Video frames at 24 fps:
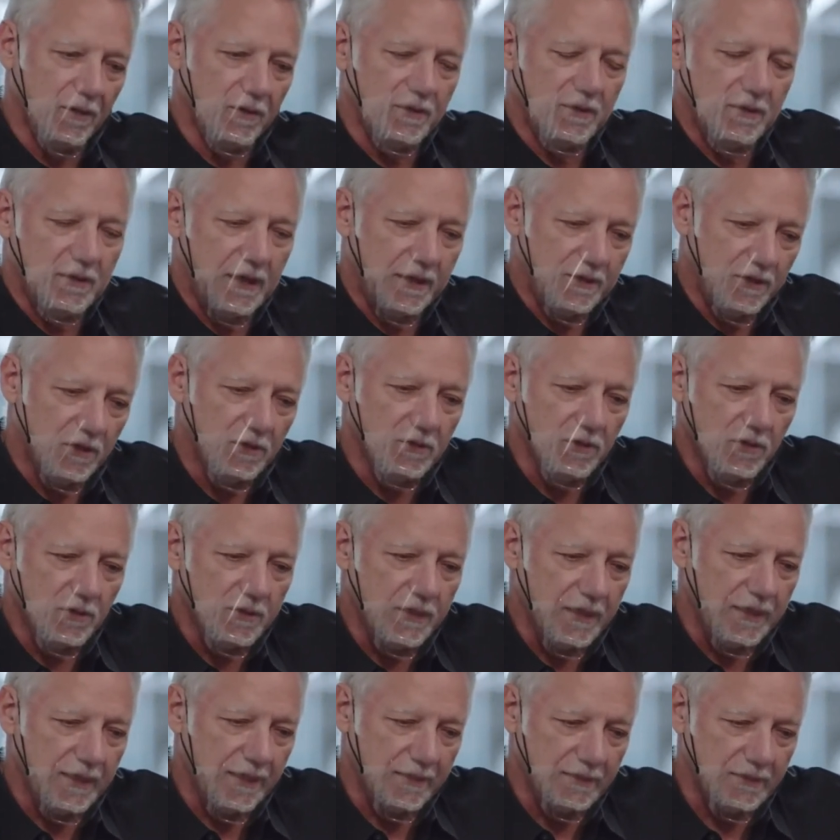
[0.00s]
that you're
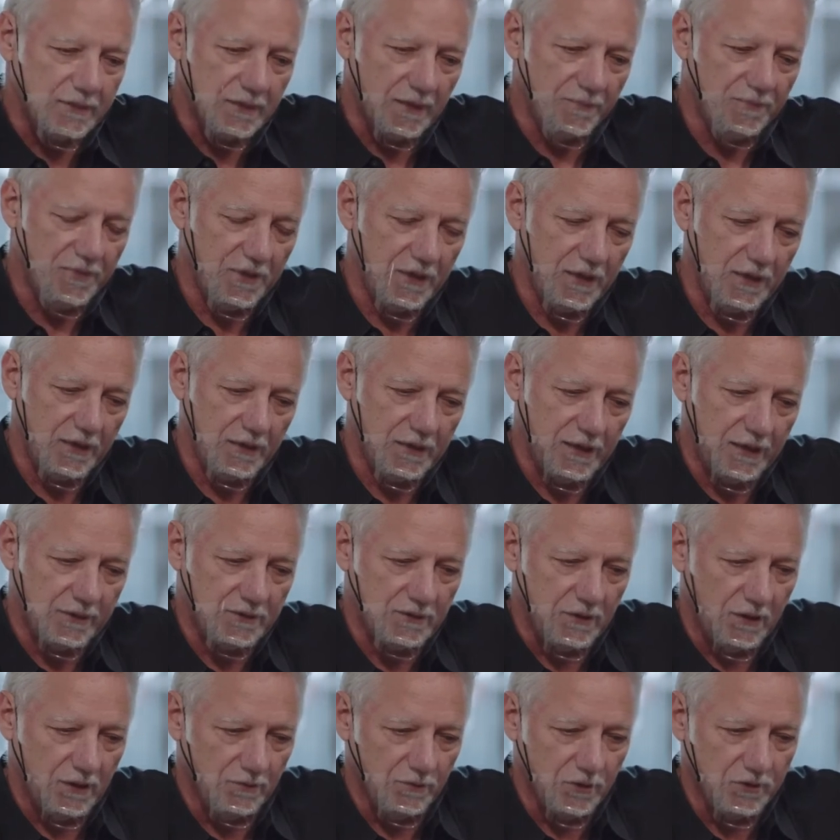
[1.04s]
looking at something
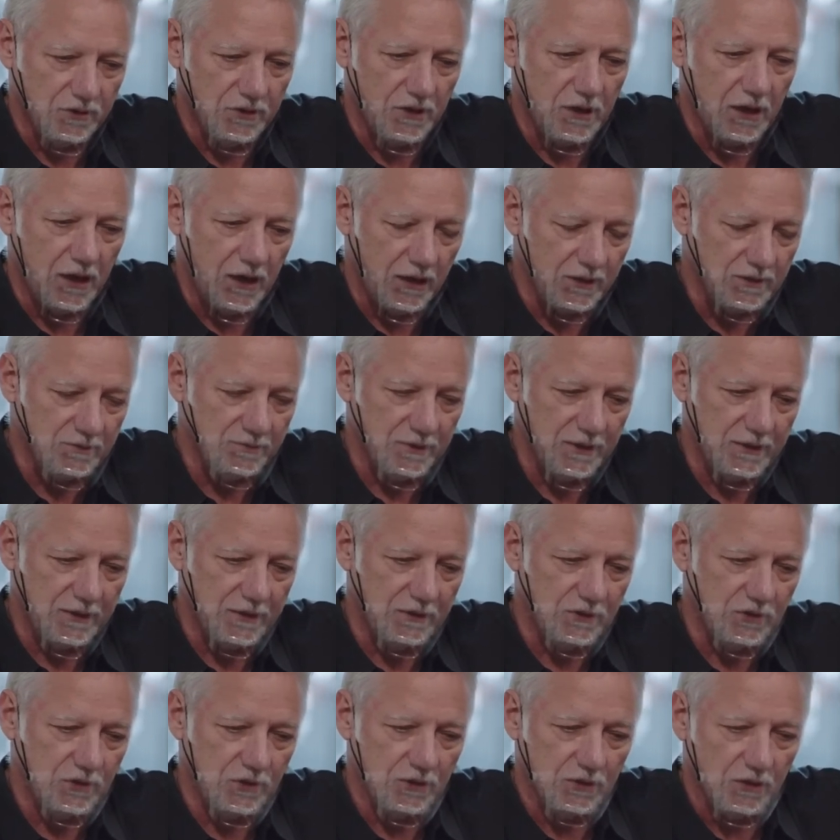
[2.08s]
that's almost cosmic
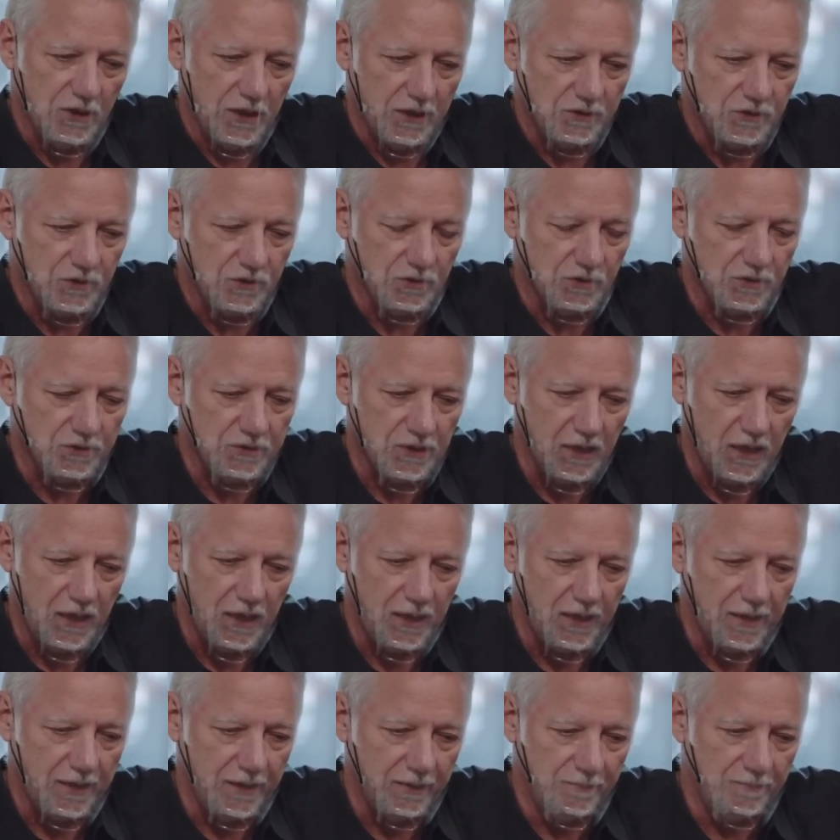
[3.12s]
and geological
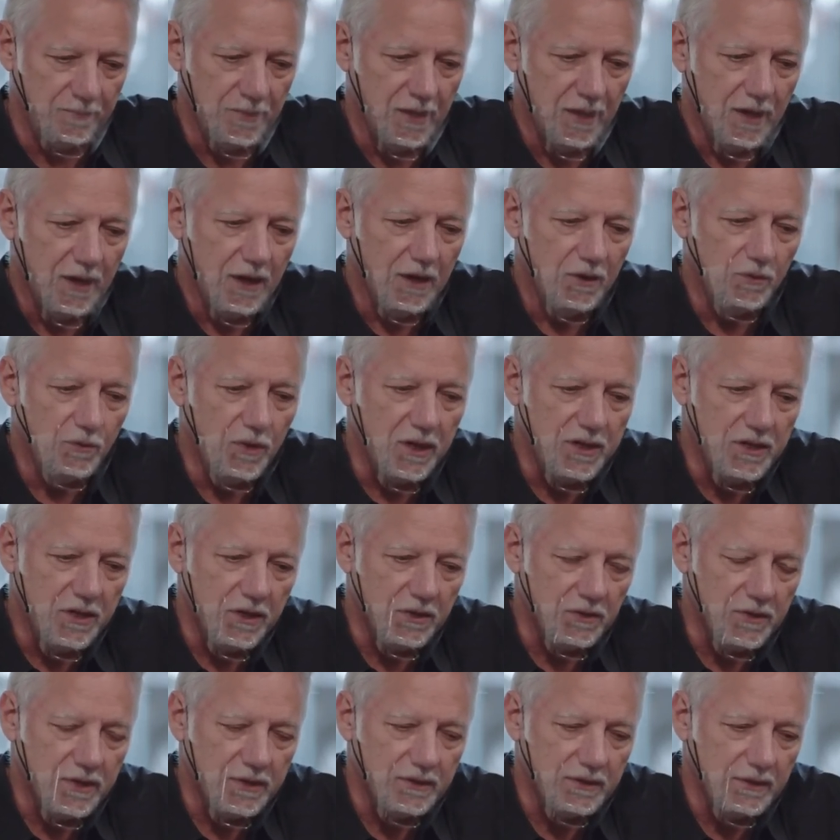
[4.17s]
time when
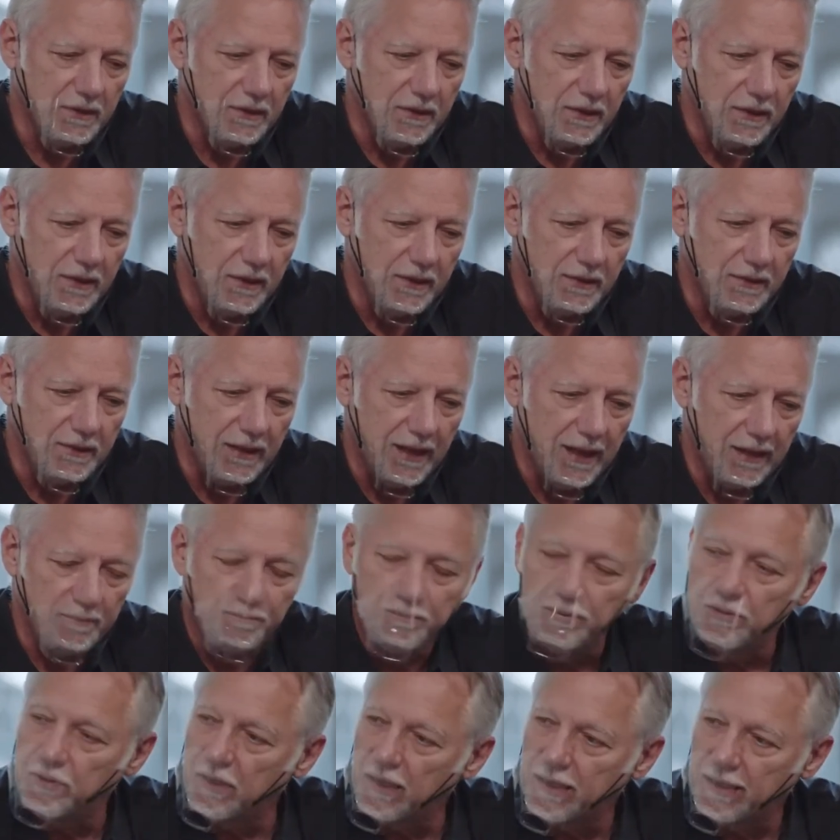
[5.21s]
you're in
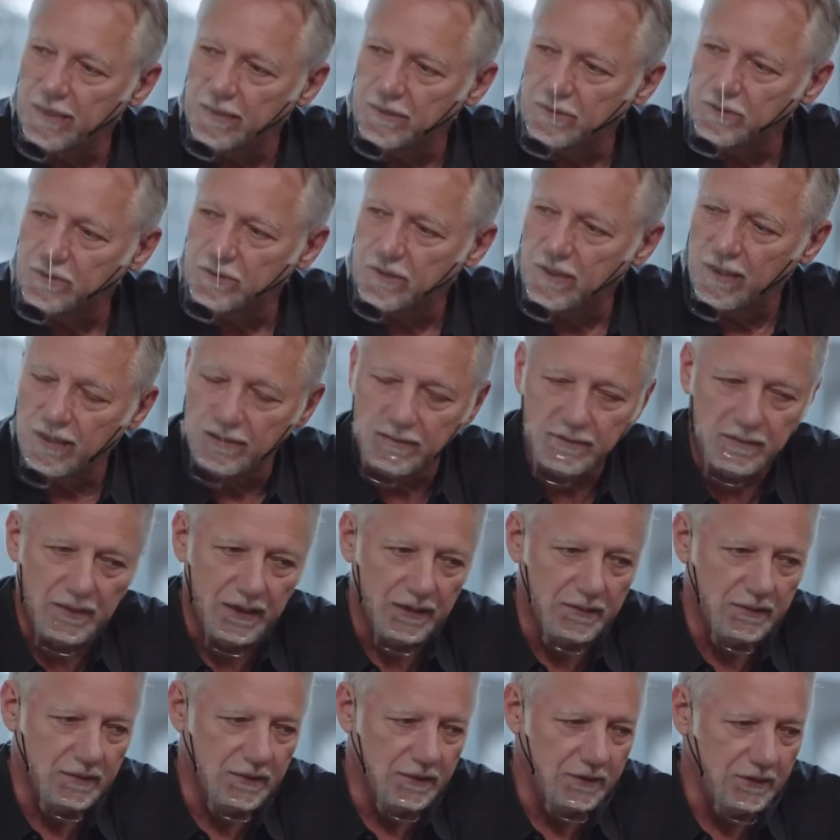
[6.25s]
that place,
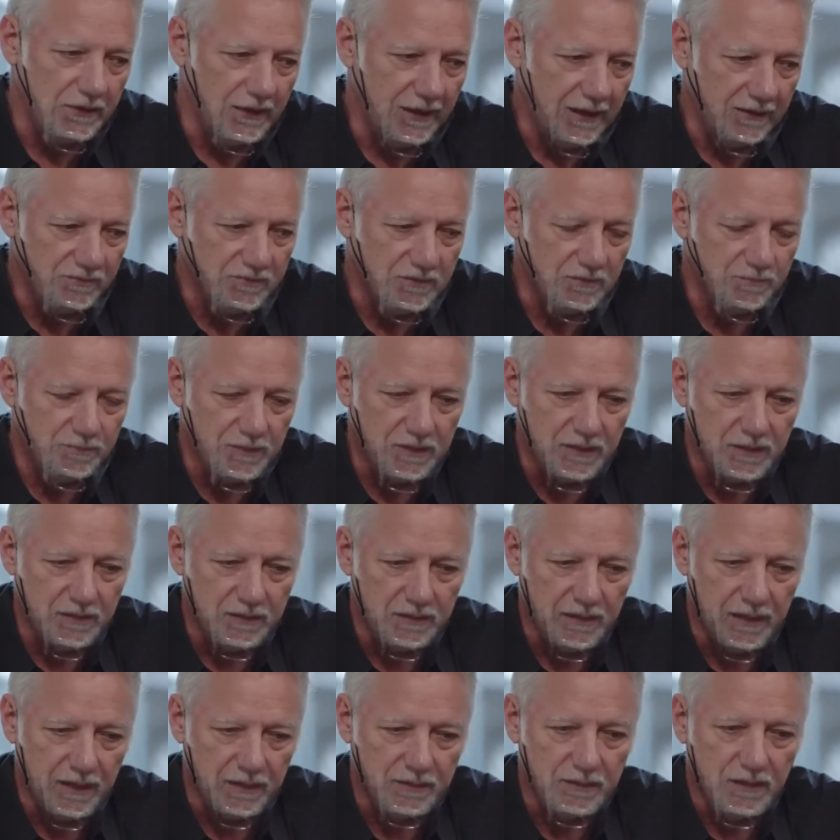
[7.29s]
and you have to be
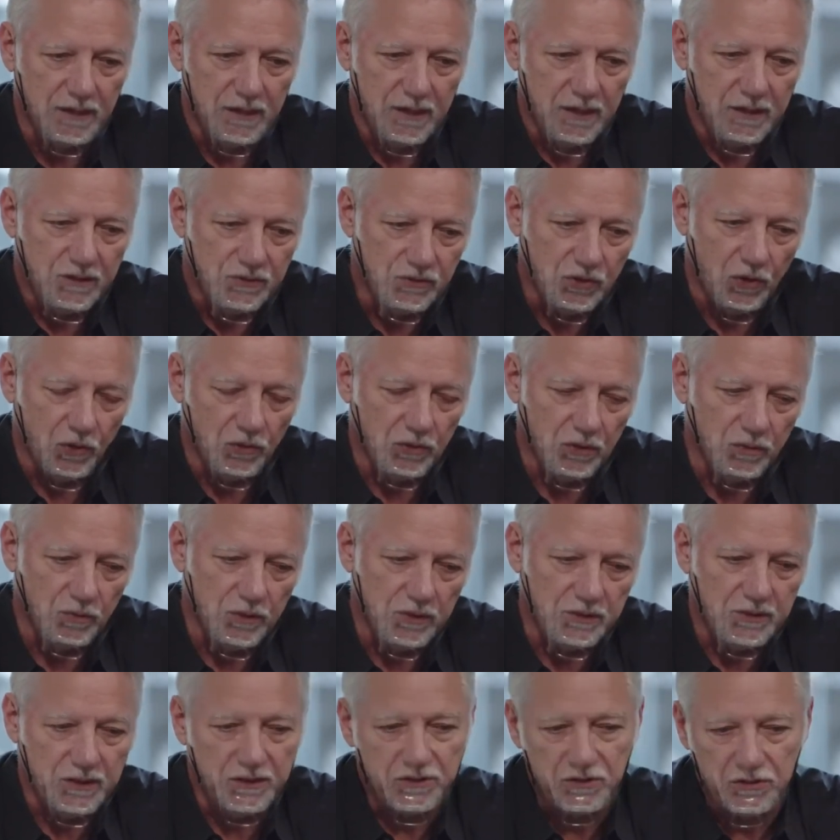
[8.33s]
in that total
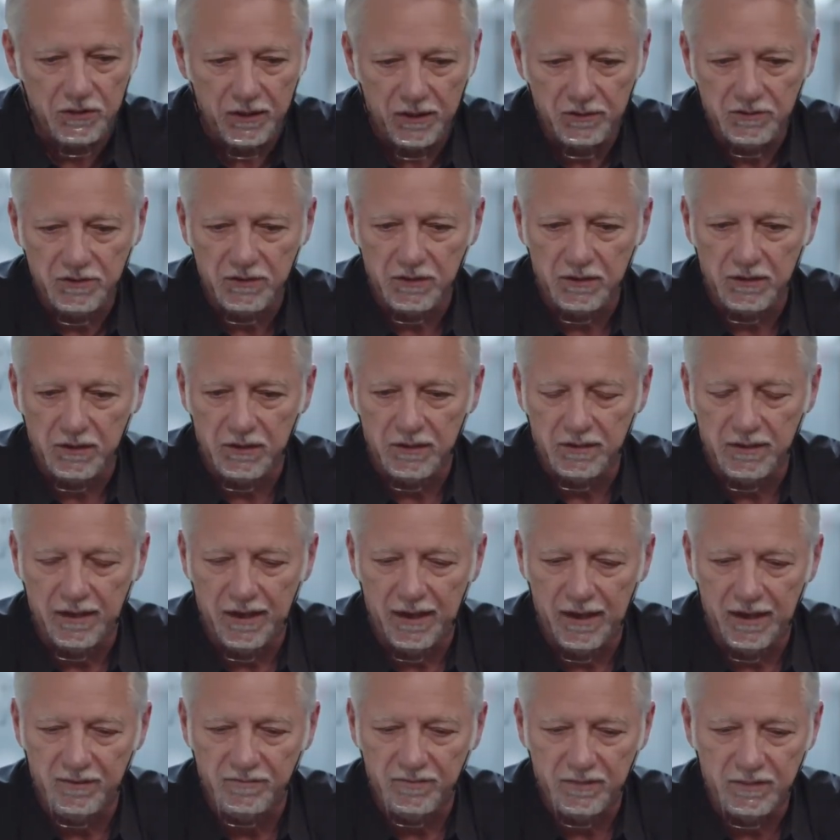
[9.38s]
wilderness. So I was an
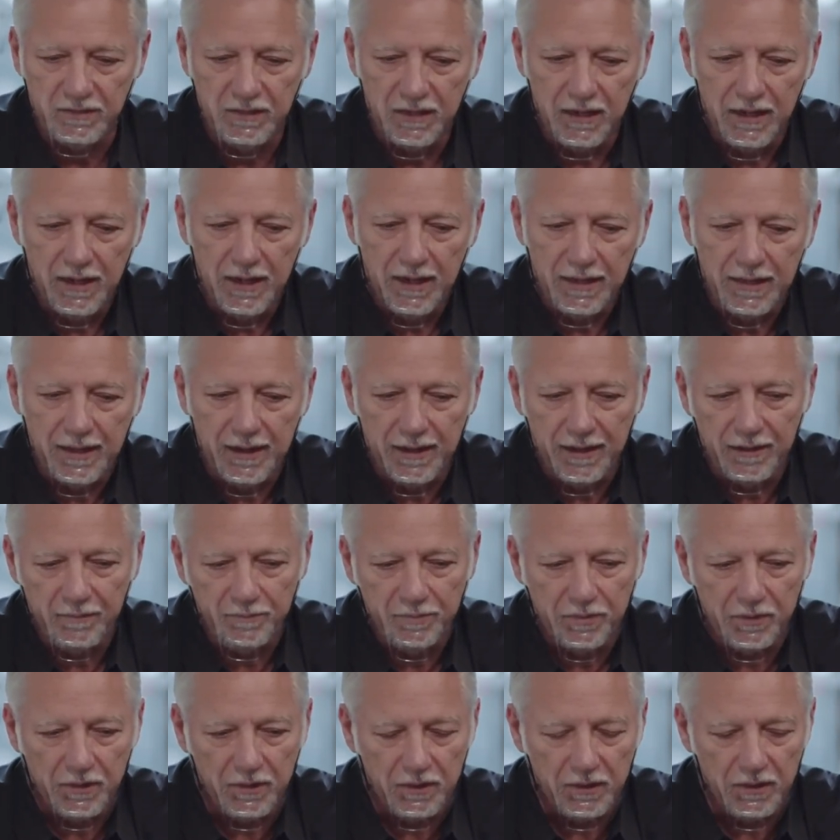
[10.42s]
avid
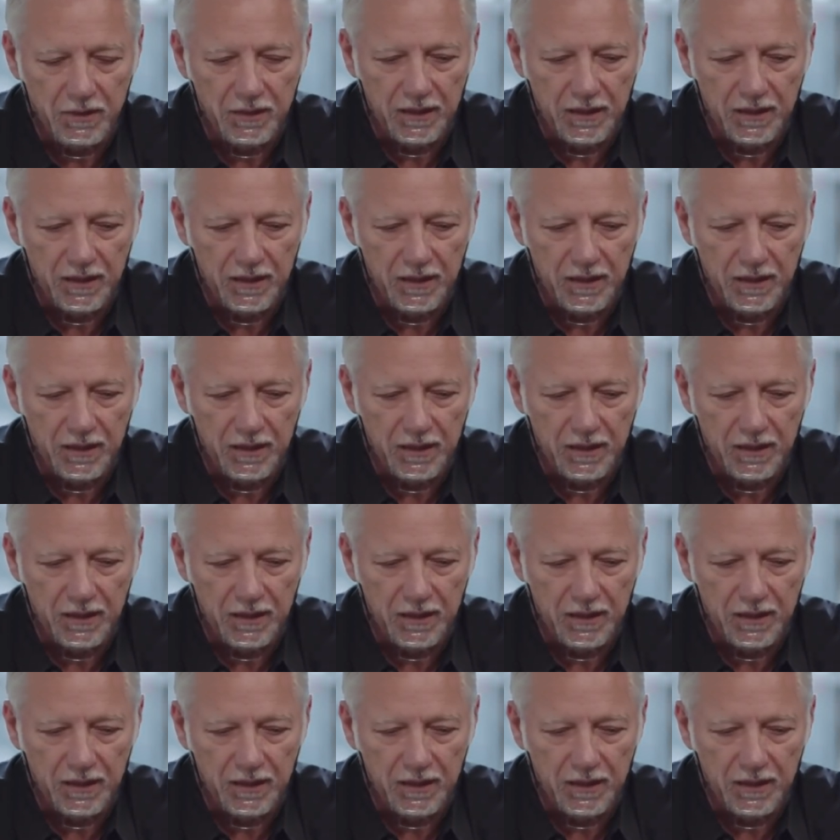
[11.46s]
camper,